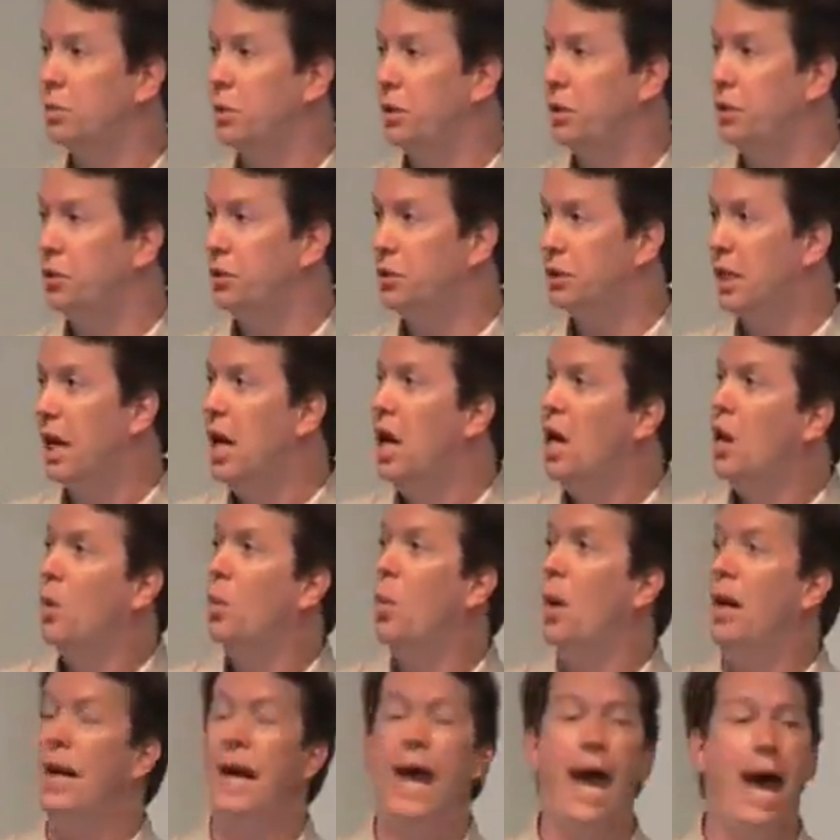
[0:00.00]
We used
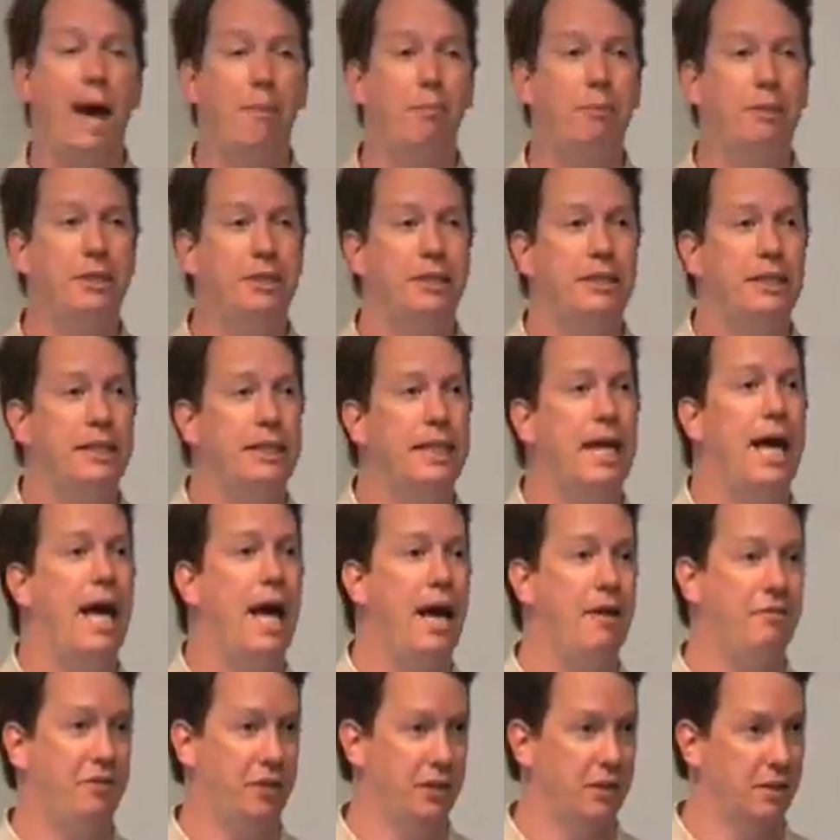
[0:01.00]
what happened in the
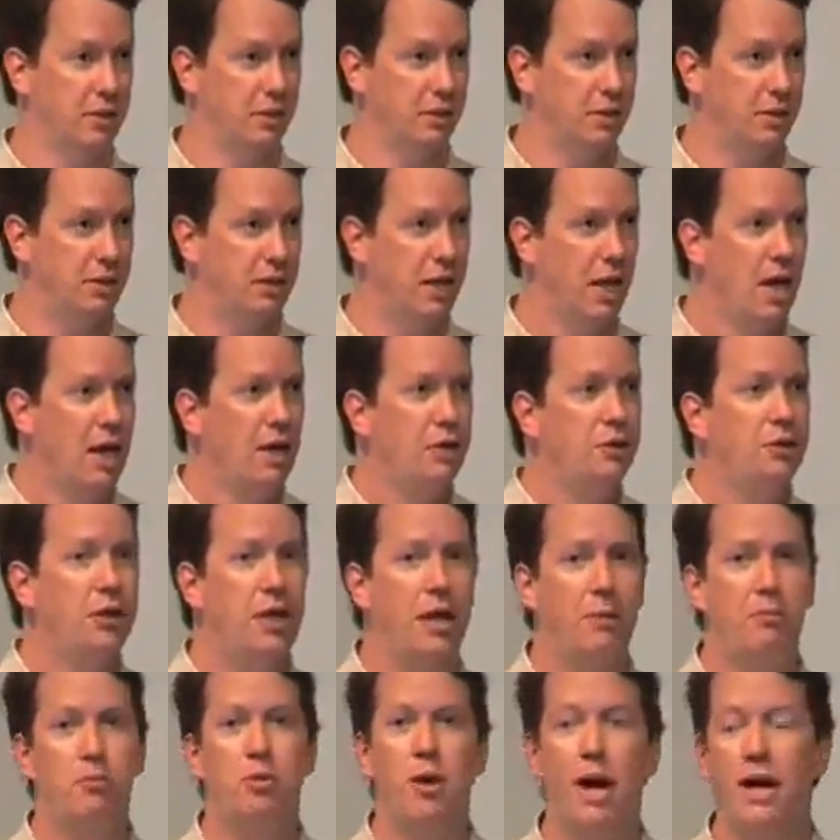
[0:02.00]
heavens to
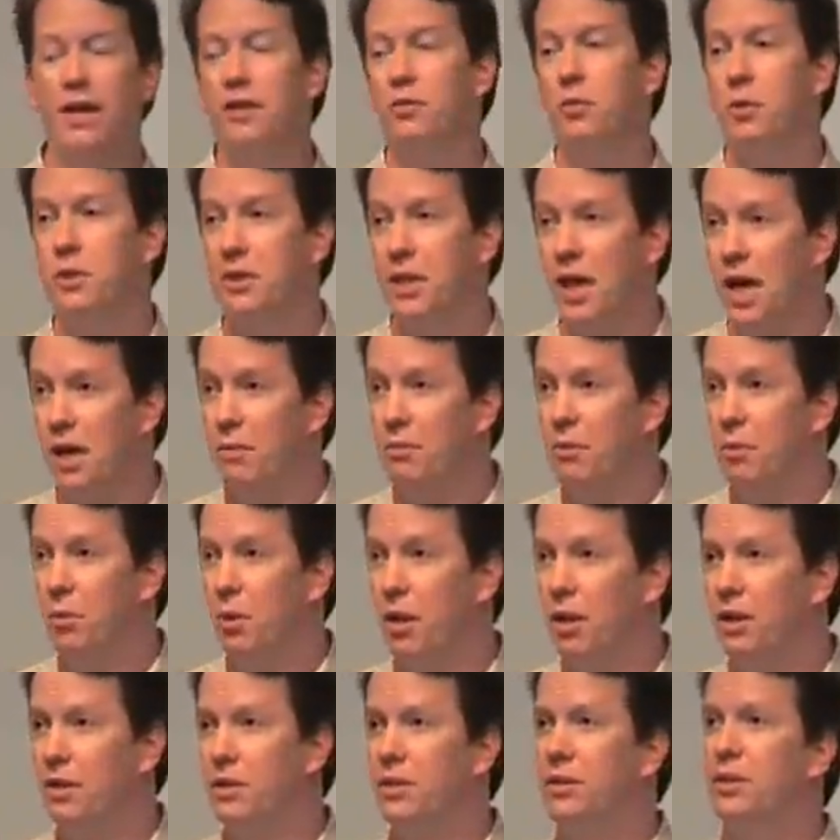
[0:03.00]
keep track of what time it
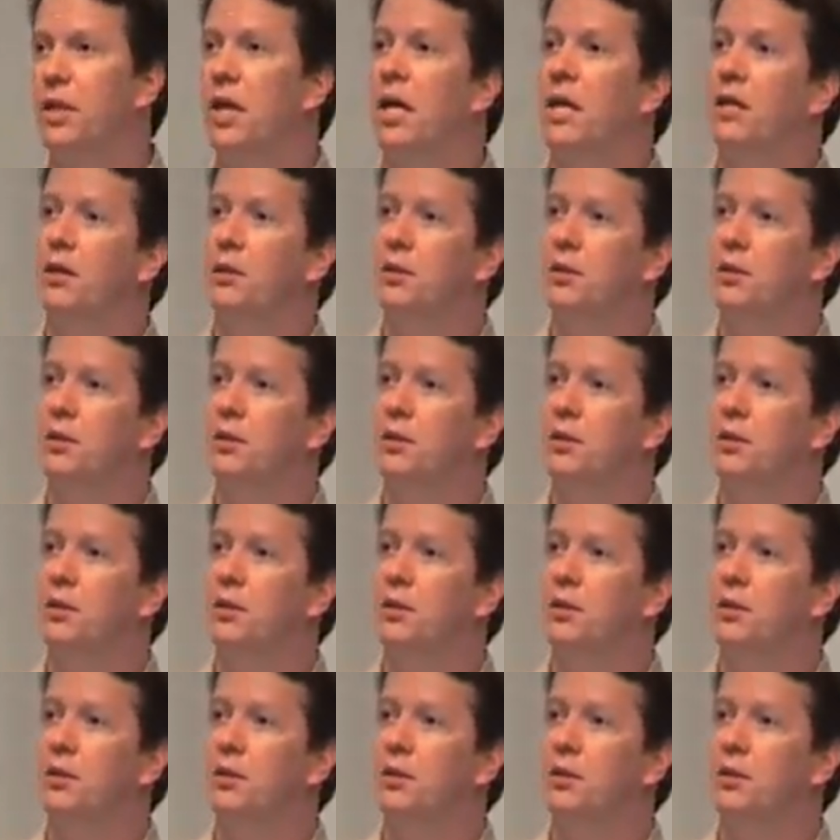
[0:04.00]
was.